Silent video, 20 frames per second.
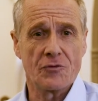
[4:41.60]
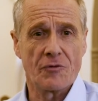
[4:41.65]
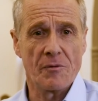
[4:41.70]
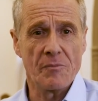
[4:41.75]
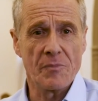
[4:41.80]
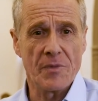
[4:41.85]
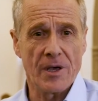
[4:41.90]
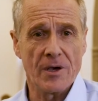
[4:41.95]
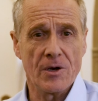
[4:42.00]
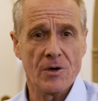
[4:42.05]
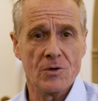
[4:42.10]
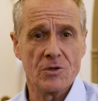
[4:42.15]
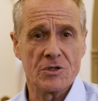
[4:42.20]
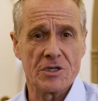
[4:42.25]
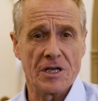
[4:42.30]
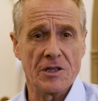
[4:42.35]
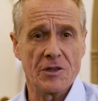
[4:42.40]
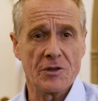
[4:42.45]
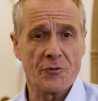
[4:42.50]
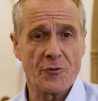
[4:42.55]
from those
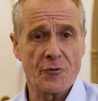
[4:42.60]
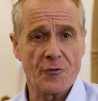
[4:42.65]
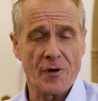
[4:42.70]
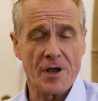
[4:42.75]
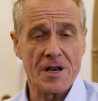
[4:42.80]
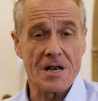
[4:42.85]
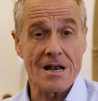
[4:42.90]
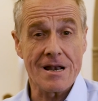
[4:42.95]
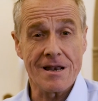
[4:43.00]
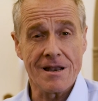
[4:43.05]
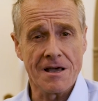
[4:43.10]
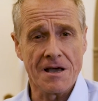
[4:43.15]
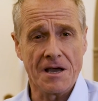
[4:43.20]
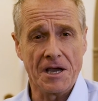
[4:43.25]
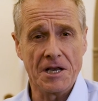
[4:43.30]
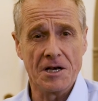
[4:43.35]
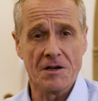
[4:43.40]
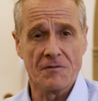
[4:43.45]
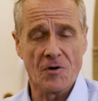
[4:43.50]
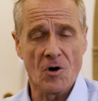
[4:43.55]
in the front
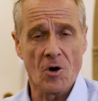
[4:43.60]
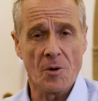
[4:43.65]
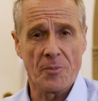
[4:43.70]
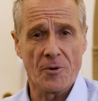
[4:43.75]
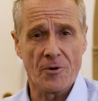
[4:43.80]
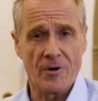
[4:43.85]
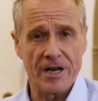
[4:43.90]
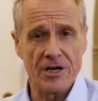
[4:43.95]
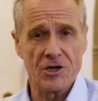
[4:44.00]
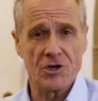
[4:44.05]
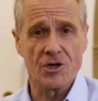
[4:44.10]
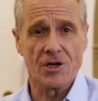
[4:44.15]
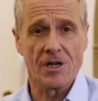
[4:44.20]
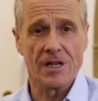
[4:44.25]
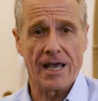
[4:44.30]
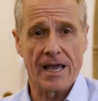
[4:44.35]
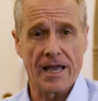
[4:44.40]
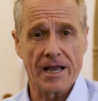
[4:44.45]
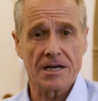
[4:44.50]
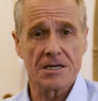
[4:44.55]
line of
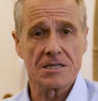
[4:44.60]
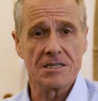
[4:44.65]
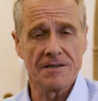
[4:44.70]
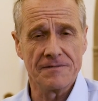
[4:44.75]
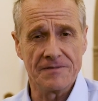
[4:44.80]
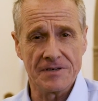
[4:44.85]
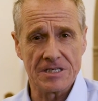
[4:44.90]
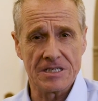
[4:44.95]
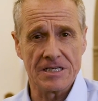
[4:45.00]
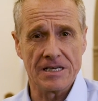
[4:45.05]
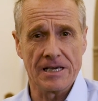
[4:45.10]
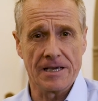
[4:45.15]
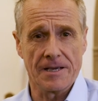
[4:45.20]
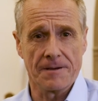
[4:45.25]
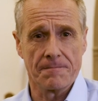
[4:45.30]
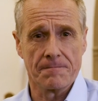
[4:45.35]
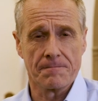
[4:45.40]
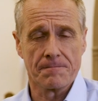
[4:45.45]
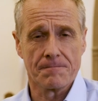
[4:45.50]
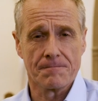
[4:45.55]
operational
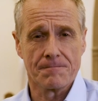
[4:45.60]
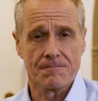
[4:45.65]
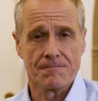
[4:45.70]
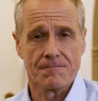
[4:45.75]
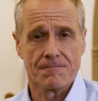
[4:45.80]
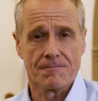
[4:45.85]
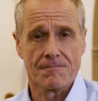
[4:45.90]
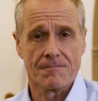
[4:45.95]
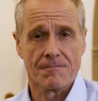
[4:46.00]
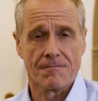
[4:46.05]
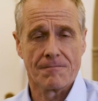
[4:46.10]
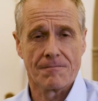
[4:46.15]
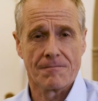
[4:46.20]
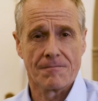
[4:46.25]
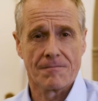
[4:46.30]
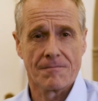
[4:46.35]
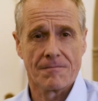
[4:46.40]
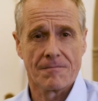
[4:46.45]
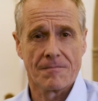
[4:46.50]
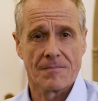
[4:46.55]
activity.
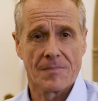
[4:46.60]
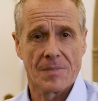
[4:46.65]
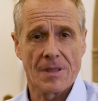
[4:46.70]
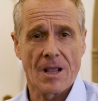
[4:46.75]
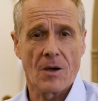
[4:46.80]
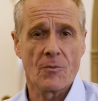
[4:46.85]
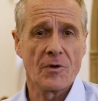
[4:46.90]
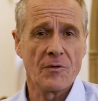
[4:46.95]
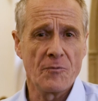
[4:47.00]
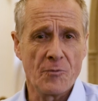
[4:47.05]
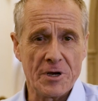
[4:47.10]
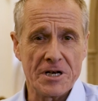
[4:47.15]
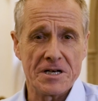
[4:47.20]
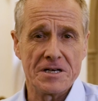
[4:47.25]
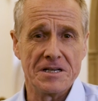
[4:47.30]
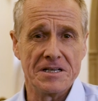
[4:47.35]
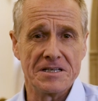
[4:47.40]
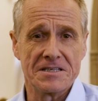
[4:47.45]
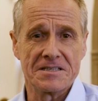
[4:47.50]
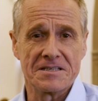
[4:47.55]
Now, we've
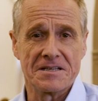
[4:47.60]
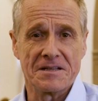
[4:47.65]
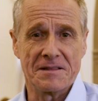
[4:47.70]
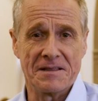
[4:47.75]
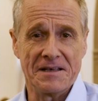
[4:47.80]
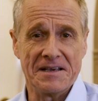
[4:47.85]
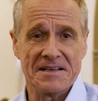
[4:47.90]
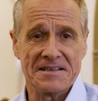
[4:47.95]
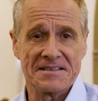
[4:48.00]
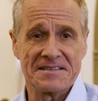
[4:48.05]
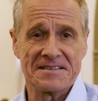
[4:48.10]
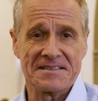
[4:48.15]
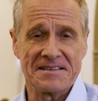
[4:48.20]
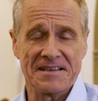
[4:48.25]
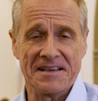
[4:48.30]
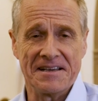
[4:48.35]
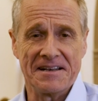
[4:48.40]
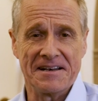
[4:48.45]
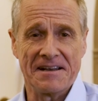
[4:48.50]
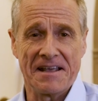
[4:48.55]
witnessed this
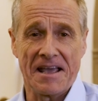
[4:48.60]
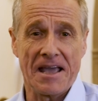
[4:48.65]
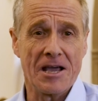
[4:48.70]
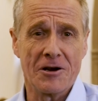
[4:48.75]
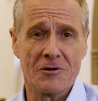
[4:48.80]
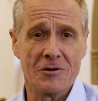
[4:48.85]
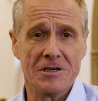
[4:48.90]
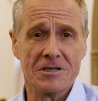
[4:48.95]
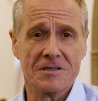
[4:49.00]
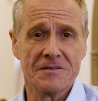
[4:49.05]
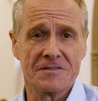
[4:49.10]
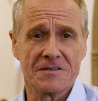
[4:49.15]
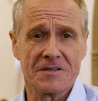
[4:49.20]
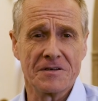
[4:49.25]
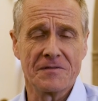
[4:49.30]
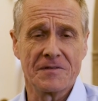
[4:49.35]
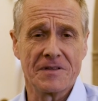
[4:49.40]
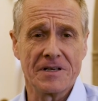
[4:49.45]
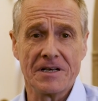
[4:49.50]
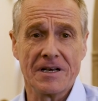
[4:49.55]
in areas
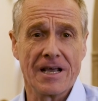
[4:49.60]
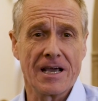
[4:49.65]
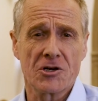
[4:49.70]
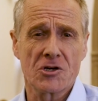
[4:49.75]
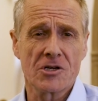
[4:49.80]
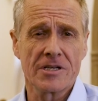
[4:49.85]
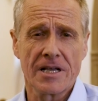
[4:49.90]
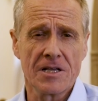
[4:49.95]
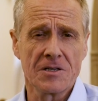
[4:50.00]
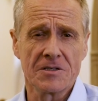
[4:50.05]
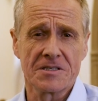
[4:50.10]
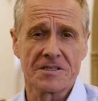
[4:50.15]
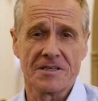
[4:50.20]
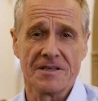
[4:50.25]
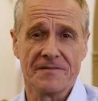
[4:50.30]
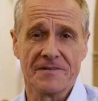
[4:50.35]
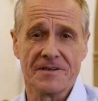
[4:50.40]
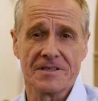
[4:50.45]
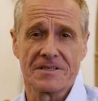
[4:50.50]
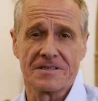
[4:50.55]
of the National Health
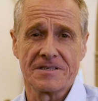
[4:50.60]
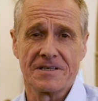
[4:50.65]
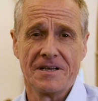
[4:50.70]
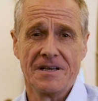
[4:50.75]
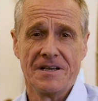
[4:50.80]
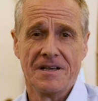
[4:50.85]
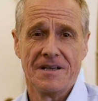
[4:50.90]
Service.